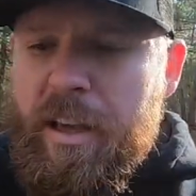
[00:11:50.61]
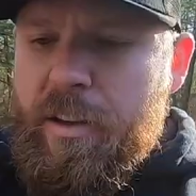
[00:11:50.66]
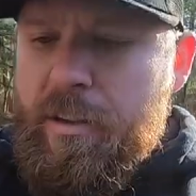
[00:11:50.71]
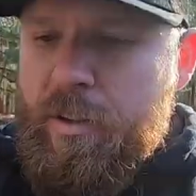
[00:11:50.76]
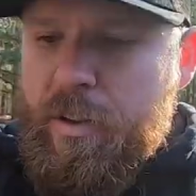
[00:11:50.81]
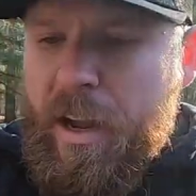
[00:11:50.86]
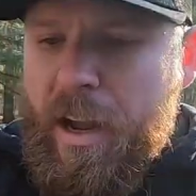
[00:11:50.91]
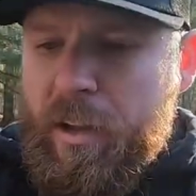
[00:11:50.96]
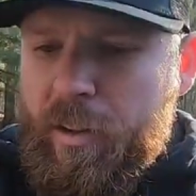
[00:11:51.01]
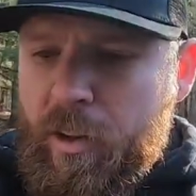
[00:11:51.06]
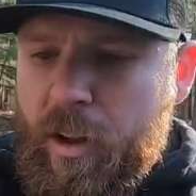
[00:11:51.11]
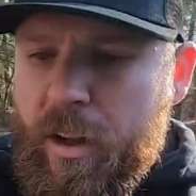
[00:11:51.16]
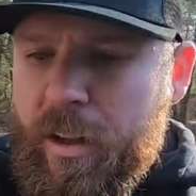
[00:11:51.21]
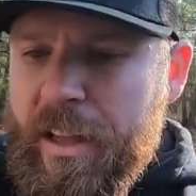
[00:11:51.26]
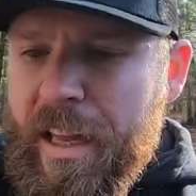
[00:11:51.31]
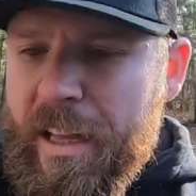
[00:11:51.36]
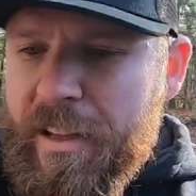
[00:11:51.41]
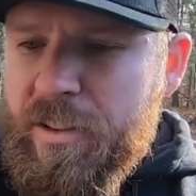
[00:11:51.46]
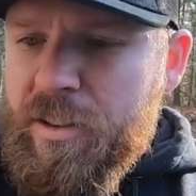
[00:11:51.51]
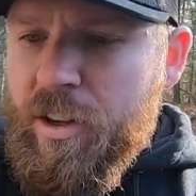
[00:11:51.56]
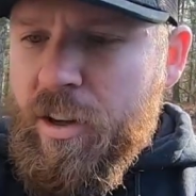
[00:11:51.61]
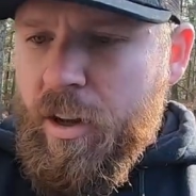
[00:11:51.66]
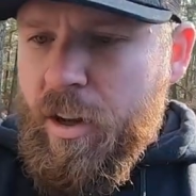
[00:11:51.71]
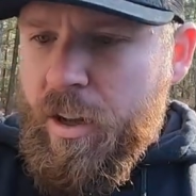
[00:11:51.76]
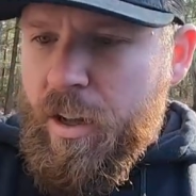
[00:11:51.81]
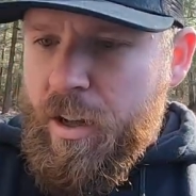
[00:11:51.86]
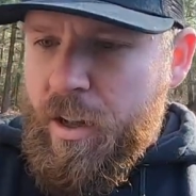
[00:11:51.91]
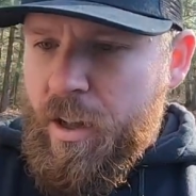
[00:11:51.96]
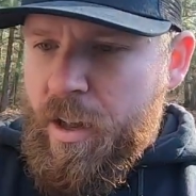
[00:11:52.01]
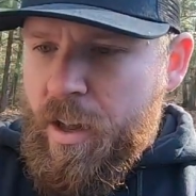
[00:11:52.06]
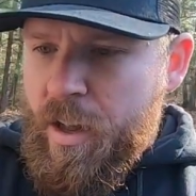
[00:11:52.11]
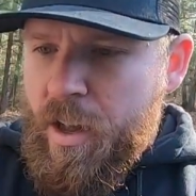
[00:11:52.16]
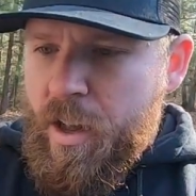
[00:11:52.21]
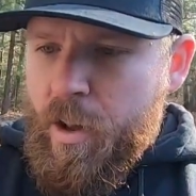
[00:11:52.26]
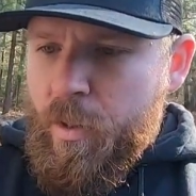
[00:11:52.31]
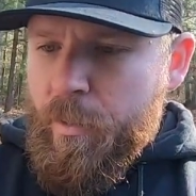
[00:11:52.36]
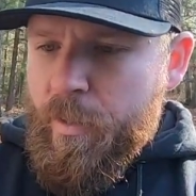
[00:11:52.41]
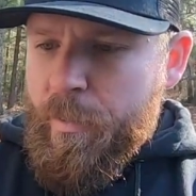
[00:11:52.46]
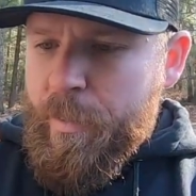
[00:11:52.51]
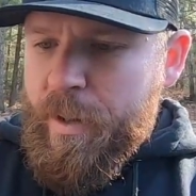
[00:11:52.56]
let you know how long that took.
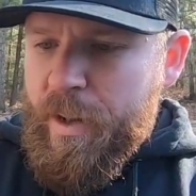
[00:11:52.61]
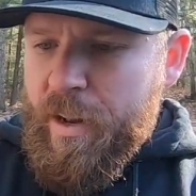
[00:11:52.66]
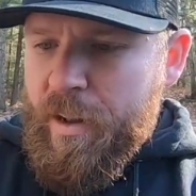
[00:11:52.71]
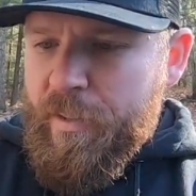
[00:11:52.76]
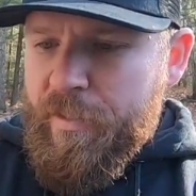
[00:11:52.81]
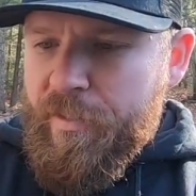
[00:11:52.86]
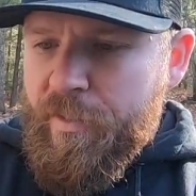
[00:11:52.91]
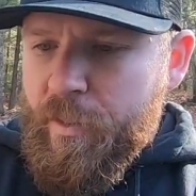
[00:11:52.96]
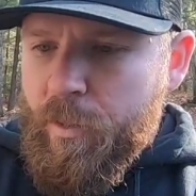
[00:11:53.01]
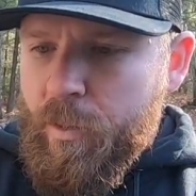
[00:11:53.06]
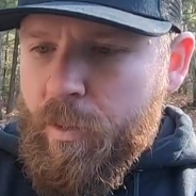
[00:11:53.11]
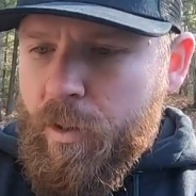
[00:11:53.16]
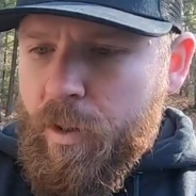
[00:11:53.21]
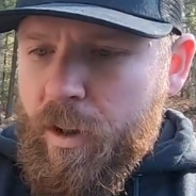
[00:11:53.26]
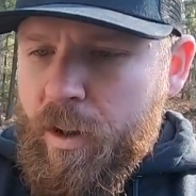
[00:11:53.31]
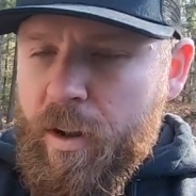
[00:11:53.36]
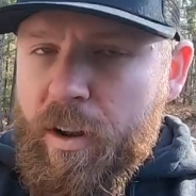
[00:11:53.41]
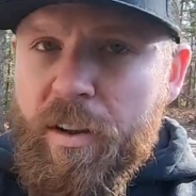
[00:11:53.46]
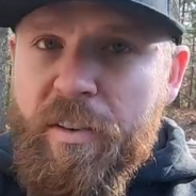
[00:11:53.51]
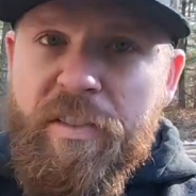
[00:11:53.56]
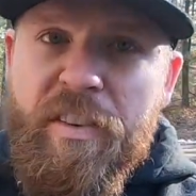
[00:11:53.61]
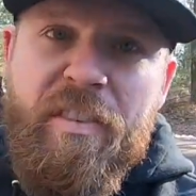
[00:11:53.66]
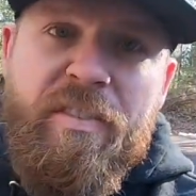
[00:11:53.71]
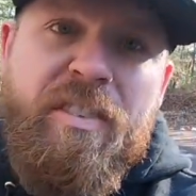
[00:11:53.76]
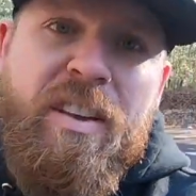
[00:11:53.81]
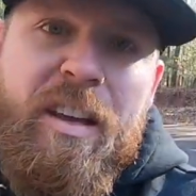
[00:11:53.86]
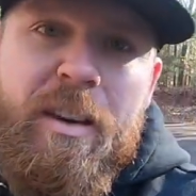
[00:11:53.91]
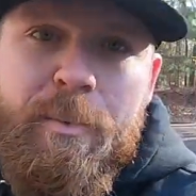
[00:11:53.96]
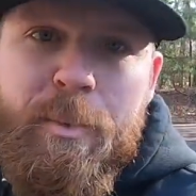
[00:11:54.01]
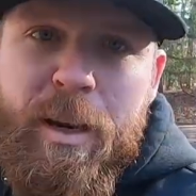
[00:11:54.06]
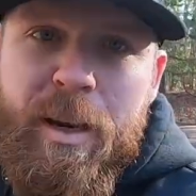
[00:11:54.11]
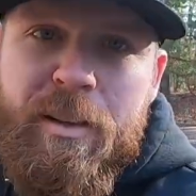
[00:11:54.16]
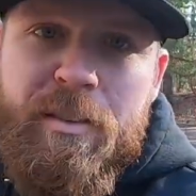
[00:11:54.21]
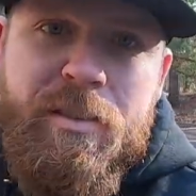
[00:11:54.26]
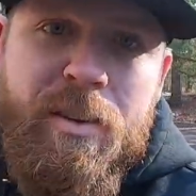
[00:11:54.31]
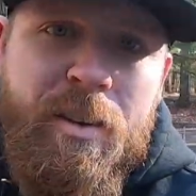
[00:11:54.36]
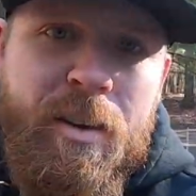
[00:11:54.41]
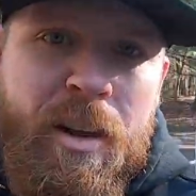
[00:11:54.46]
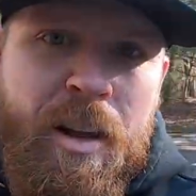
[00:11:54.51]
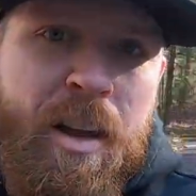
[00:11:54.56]
We've been here for 15
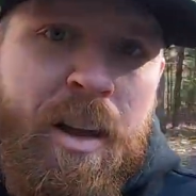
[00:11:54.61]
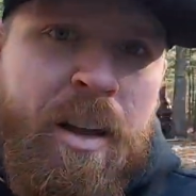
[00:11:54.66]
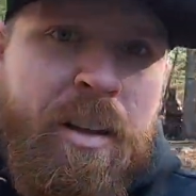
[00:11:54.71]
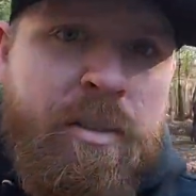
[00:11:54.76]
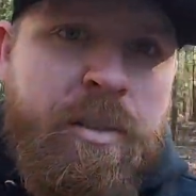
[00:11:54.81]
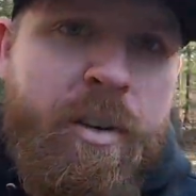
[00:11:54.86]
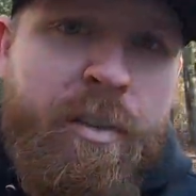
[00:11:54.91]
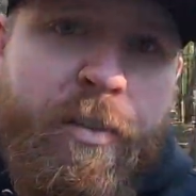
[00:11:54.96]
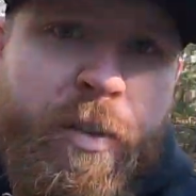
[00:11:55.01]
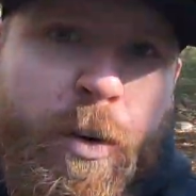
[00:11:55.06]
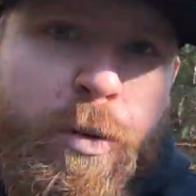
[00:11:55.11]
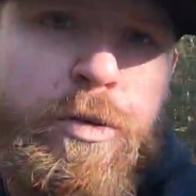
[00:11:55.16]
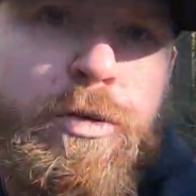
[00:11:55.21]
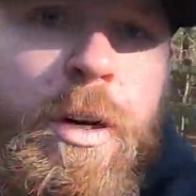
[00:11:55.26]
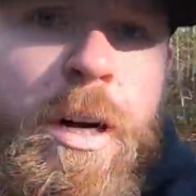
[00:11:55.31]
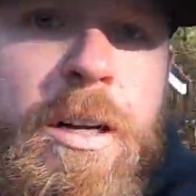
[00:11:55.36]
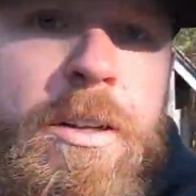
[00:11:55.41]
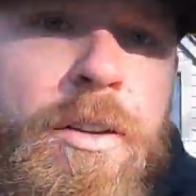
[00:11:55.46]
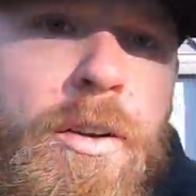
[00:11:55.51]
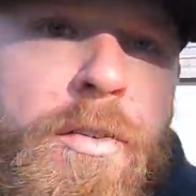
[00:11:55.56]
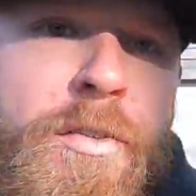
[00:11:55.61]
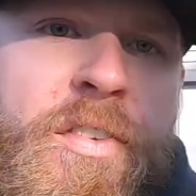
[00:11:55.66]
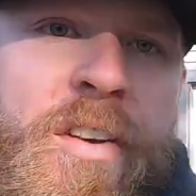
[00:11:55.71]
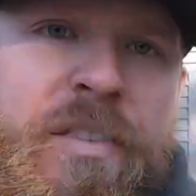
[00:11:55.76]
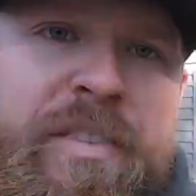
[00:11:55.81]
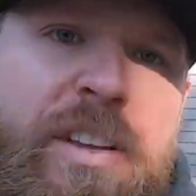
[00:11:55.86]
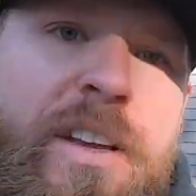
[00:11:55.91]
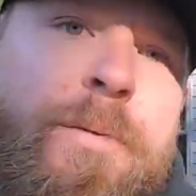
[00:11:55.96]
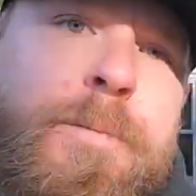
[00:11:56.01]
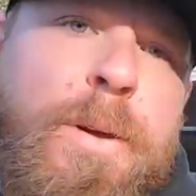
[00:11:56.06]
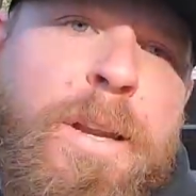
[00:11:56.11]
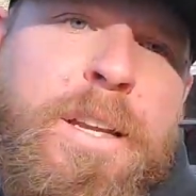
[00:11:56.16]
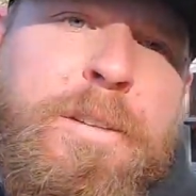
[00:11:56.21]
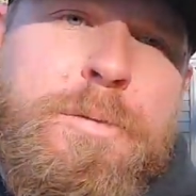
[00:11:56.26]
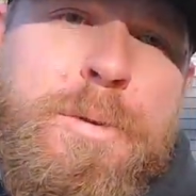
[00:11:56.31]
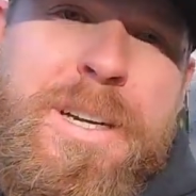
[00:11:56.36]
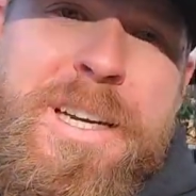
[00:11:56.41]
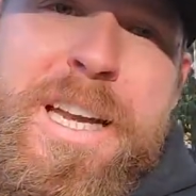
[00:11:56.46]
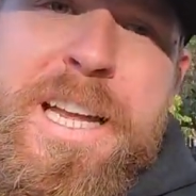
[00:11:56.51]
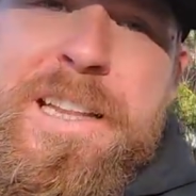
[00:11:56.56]
minutes. So a full truckload, 15
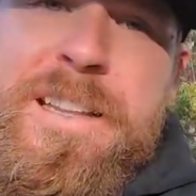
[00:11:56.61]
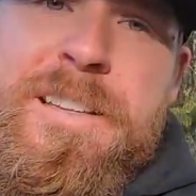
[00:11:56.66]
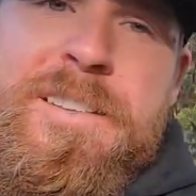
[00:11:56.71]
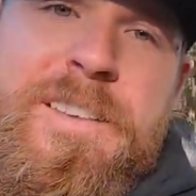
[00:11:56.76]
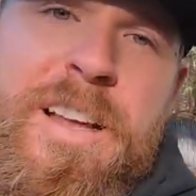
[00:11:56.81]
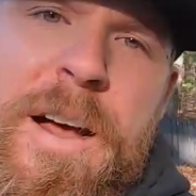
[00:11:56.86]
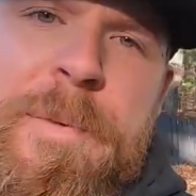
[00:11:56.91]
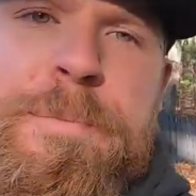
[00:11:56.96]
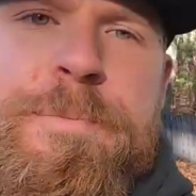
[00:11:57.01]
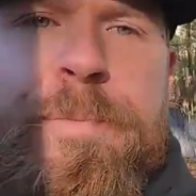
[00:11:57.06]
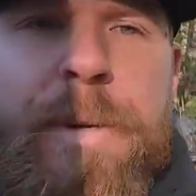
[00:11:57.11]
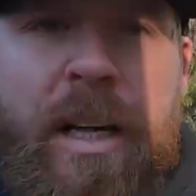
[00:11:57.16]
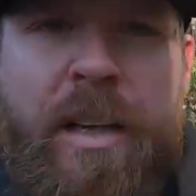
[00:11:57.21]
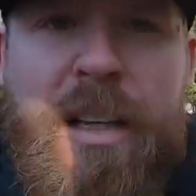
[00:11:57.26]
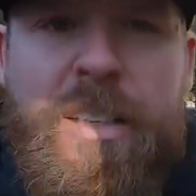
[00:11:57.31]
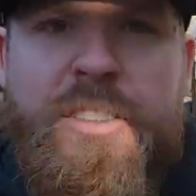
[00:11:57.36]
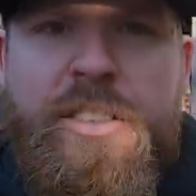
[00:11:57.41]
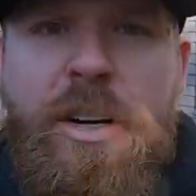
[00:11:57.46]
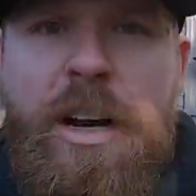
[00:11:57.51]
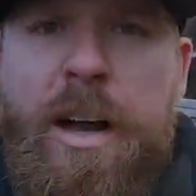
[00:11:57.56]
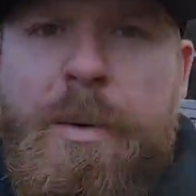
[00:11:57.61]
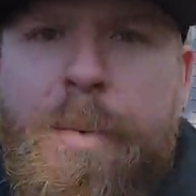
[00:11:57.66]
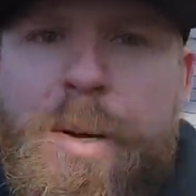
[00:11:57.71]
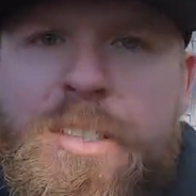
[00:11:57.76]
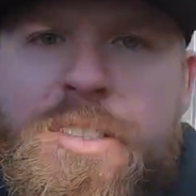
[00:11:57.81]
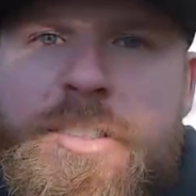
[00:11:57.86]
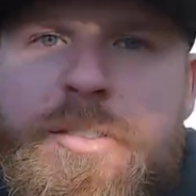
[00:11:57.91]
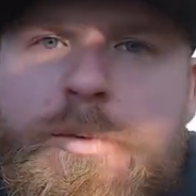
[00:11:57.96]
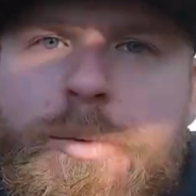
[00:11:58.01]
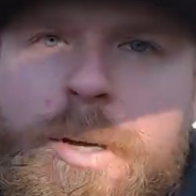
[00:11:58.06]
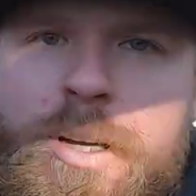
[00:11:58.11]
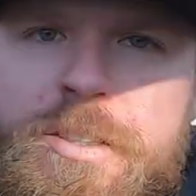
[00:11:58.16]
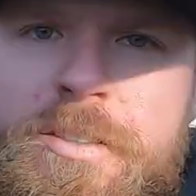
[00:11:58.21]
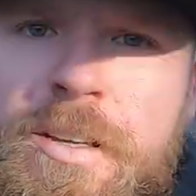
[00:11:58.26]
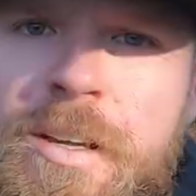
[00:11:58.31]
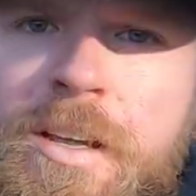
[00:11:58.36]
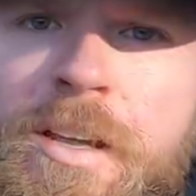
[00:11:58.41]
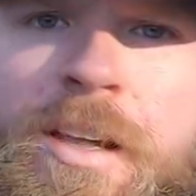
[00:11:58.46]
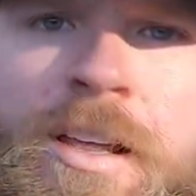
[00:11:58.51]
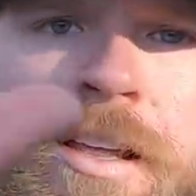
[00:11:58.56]
minutes. We're gonna hit the dump. I'll let you know how much this weighs.